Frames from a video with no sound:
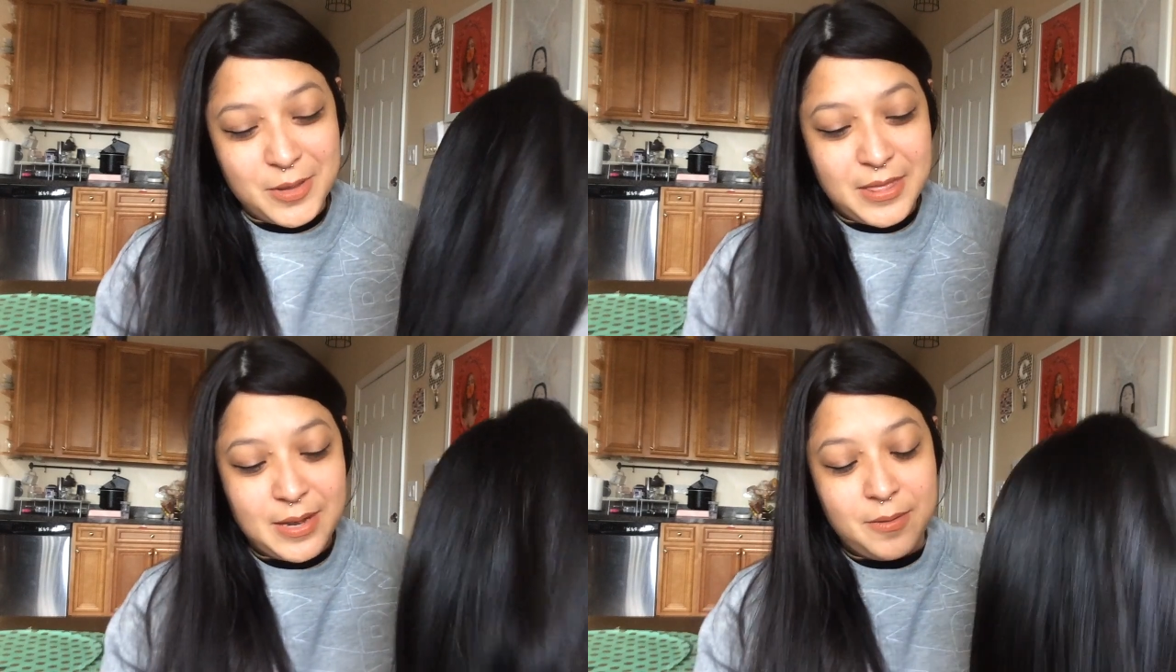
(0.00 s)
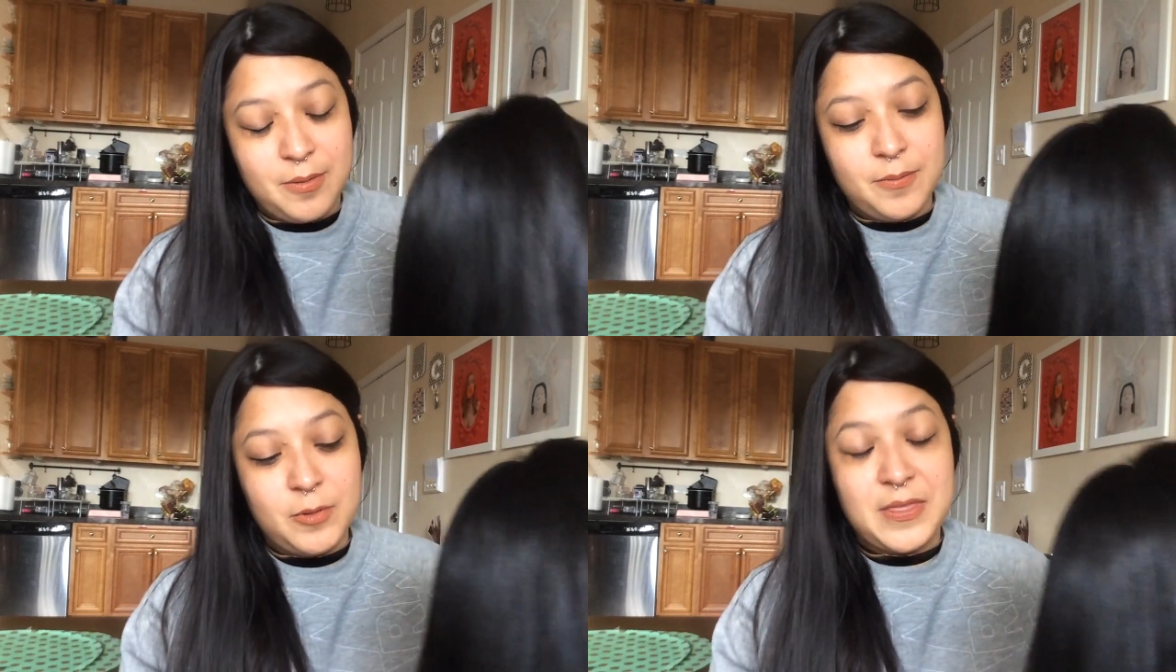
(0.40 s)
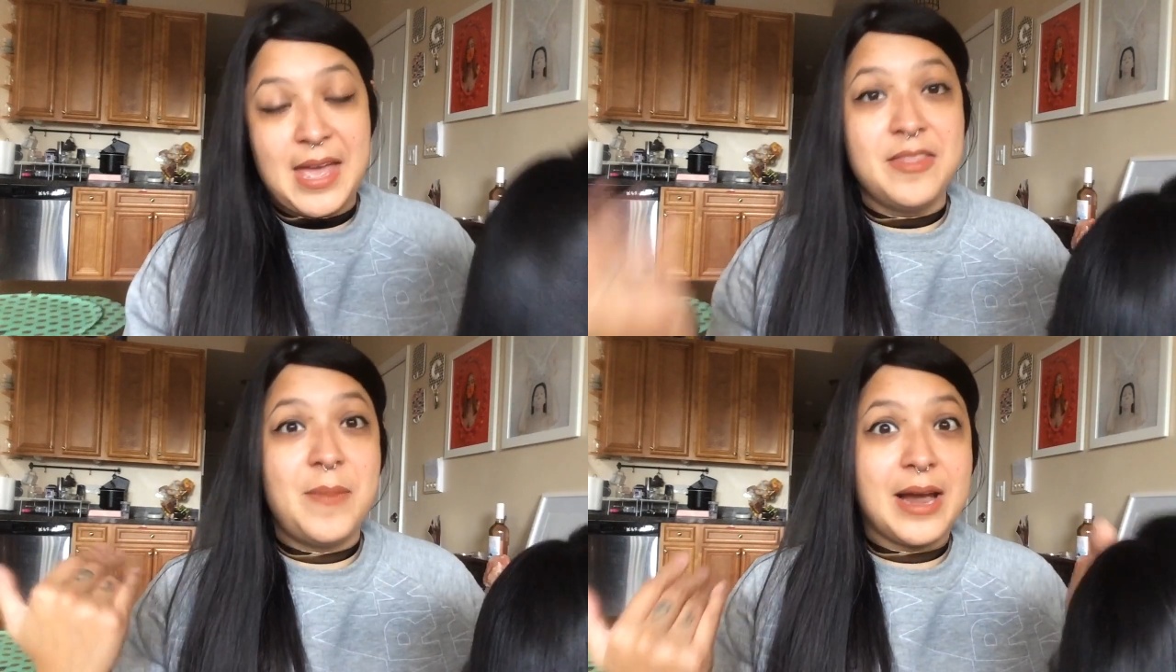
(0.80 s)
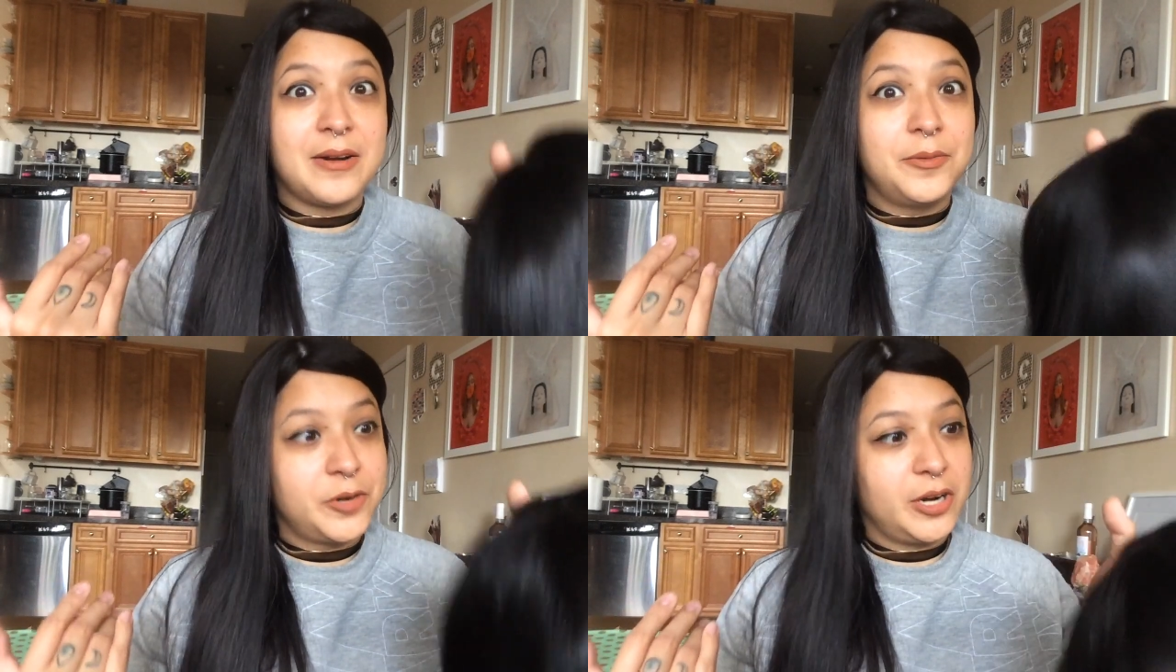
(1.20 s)
with that in the
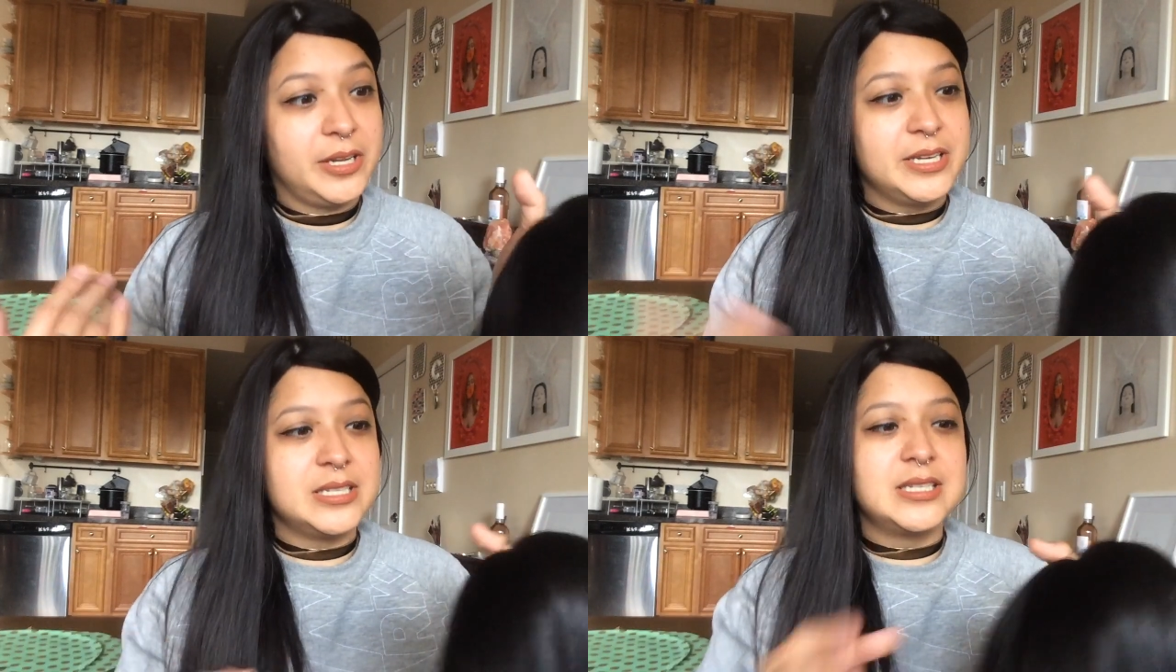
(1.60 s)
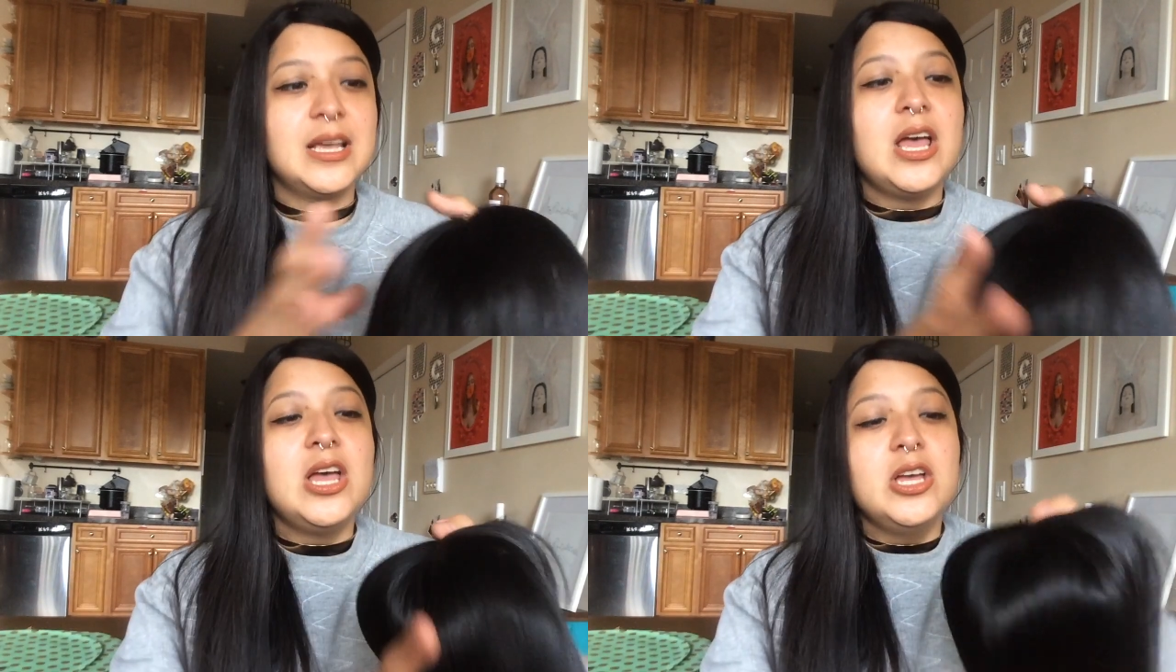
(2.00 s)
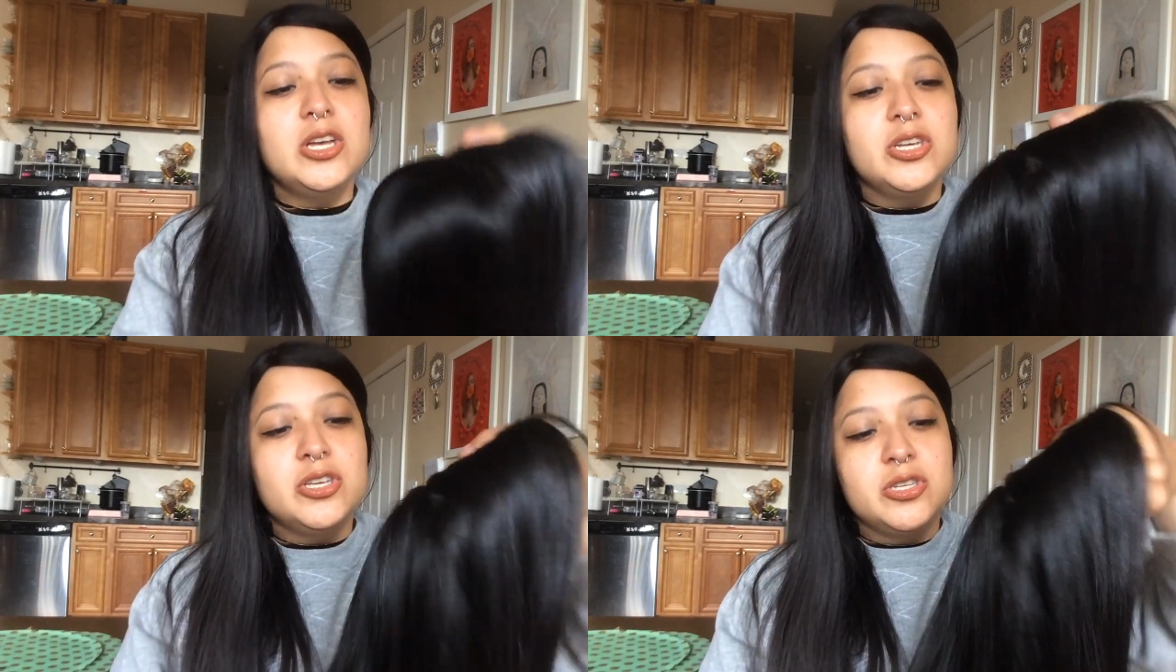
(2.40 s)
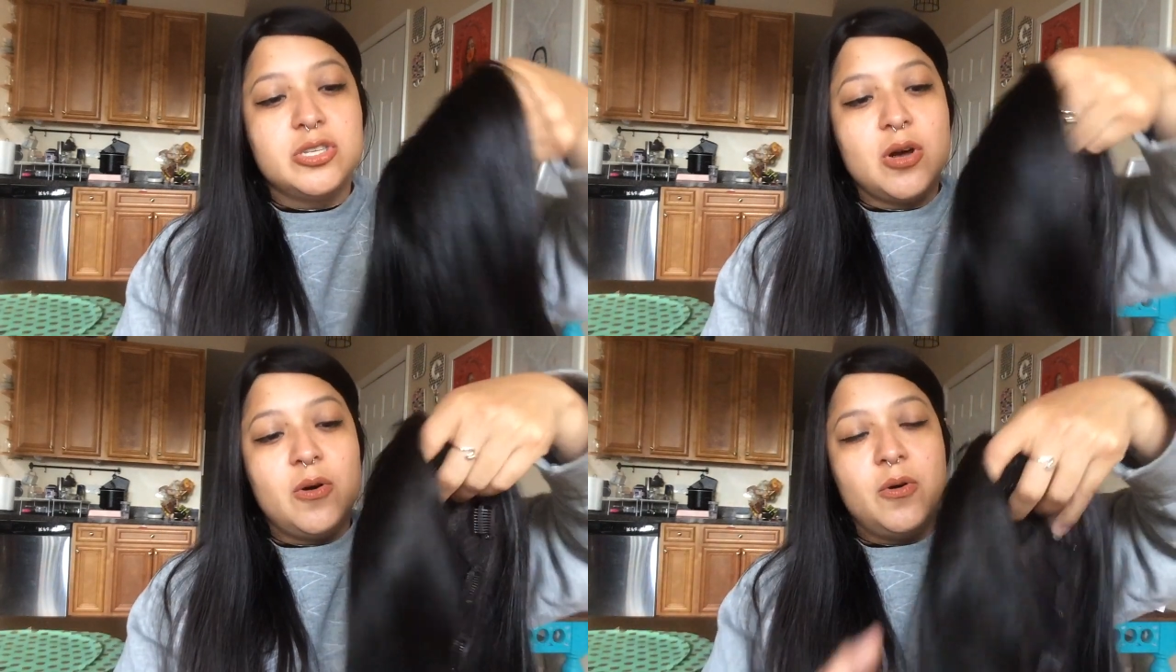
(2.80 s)
background regardless.
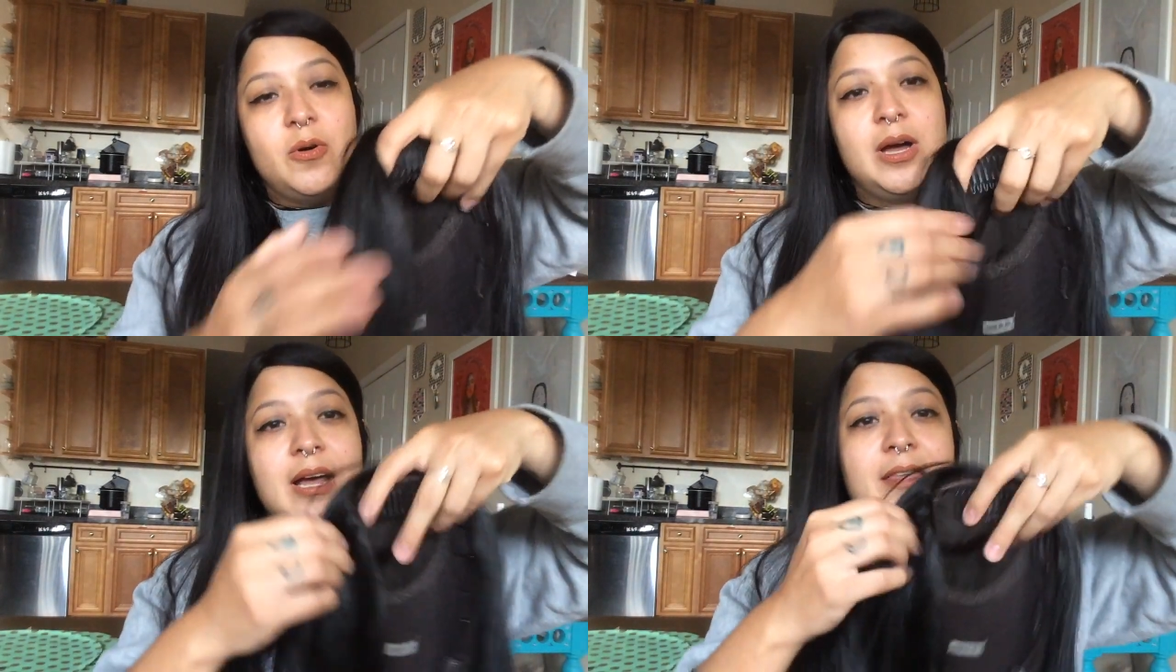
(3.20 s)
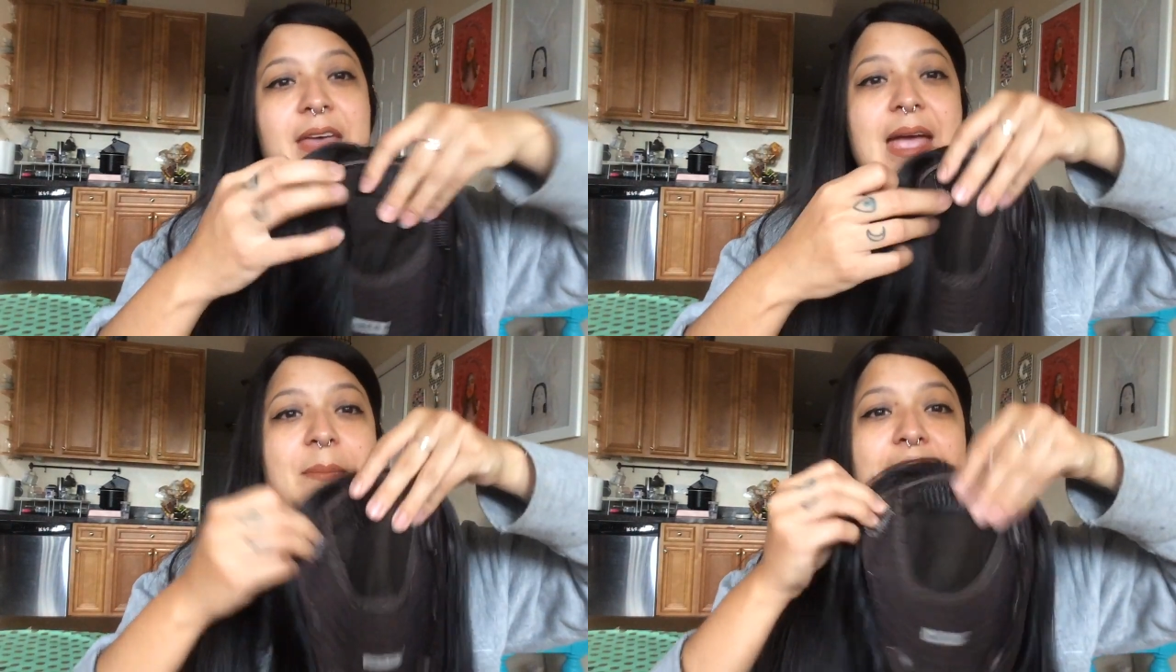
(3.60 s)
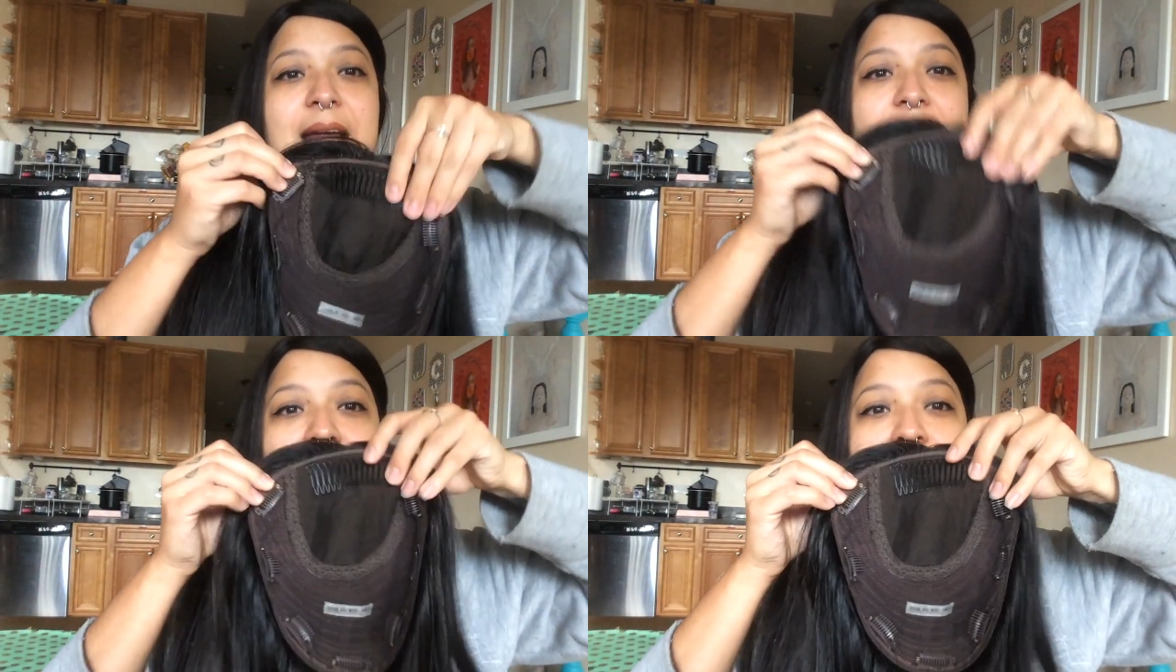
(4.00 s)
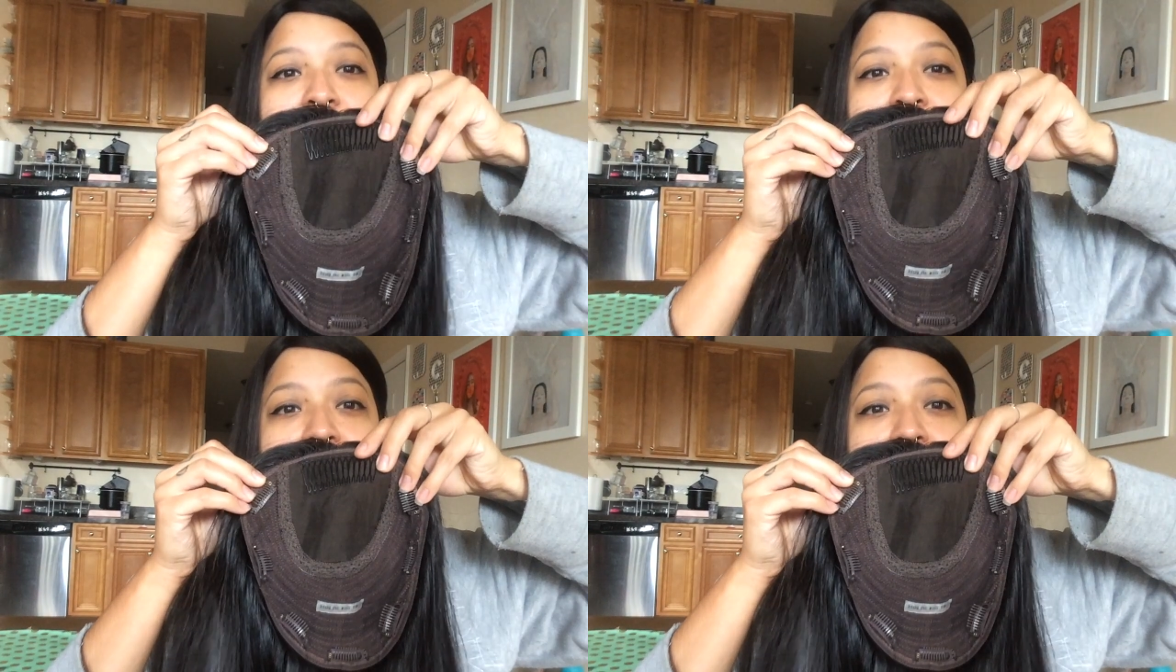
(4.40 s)
So the 8x9,